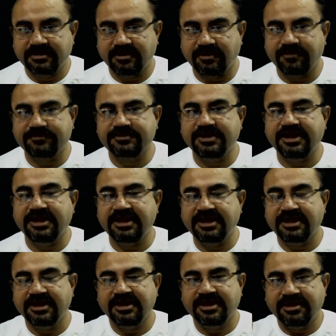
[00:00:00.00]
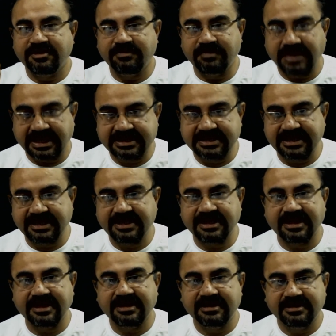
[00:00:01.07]
of the
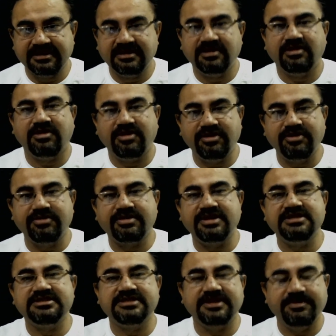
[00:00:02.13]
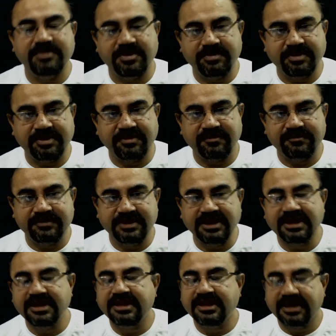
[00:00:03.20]
bacteria, or you can say member of
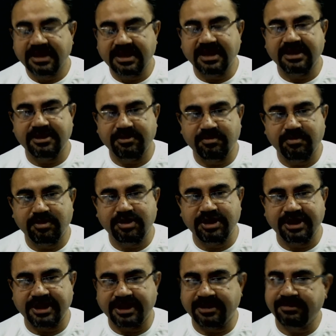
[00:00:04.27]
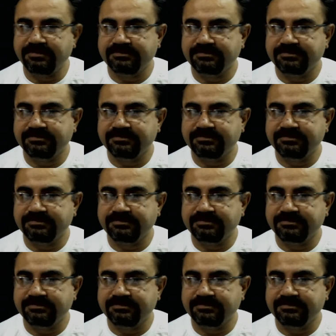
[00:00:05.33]
the kingdom Monera.